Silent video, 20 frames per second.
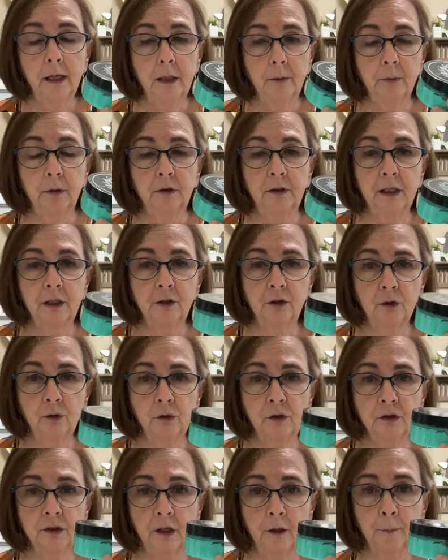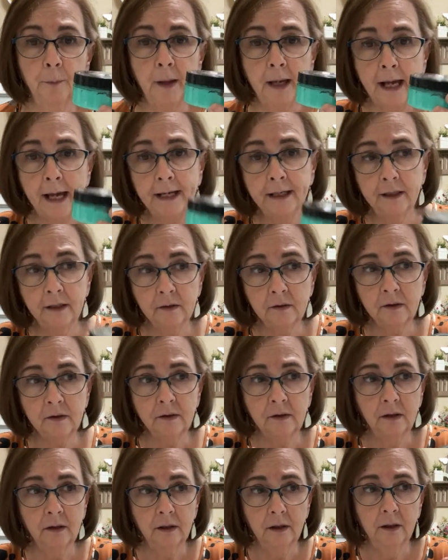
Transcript: But they do sell packets.